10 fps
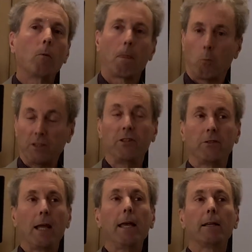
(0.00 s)
what's at
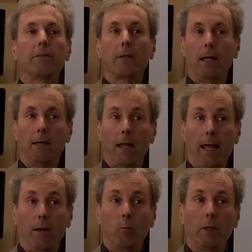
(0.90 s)
stake is then
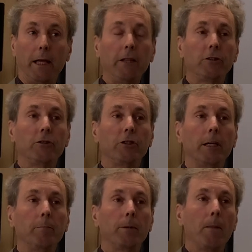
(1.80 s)
a
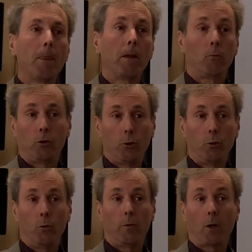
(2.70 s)
relationship
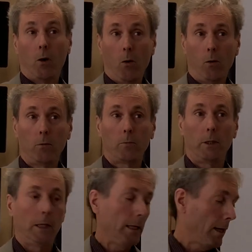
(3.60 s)
to the whole,
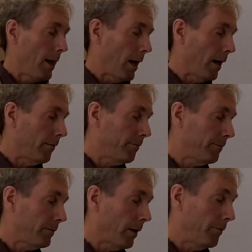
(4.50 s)
really, of
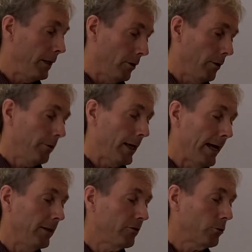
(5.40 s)
the earth
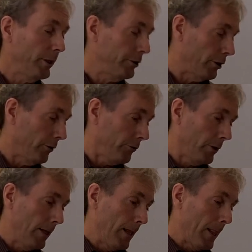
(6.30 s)
and its creatures,
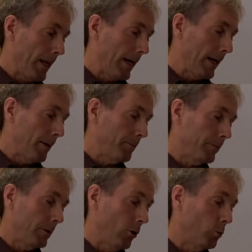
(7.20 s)

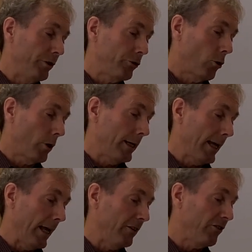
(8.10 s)
restoring
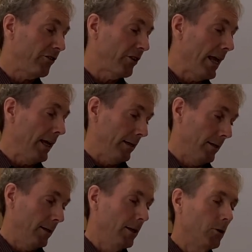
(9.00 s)
a sane
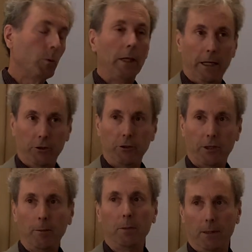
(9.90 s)

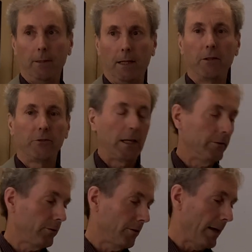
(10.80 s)
relationship, and in the
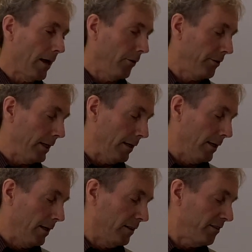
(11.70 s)
sense of healthy
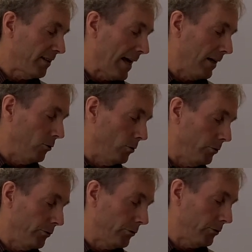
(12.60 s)

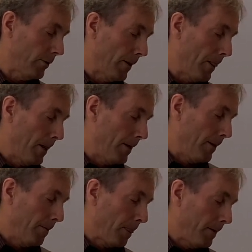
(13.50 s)
sanus.
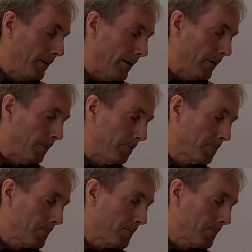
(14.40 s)
Now,